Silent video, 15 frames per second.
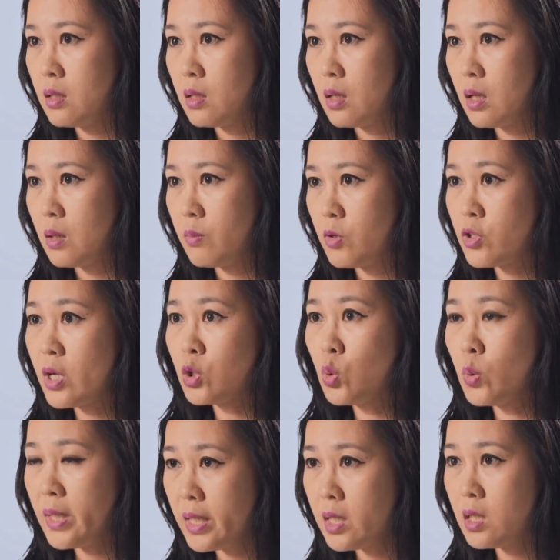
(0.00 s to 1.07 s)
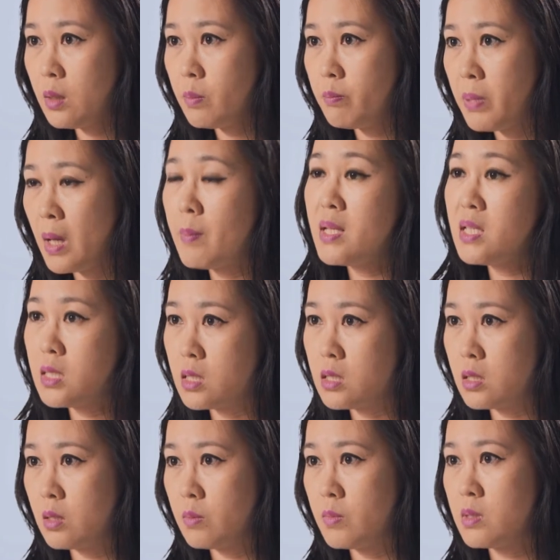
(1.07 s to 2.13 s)
and we tried to link payment
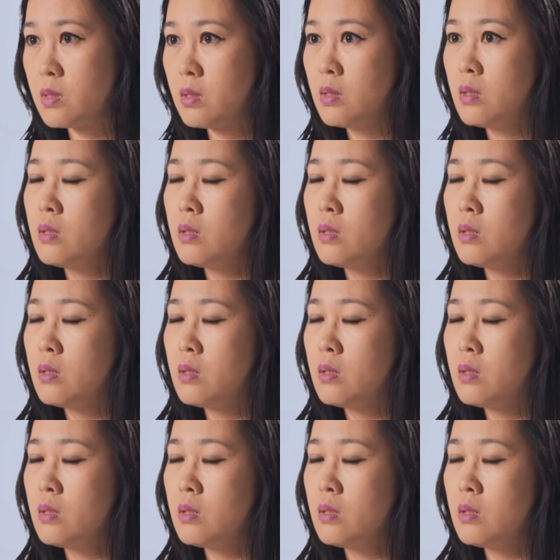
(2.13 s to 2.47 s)
systems.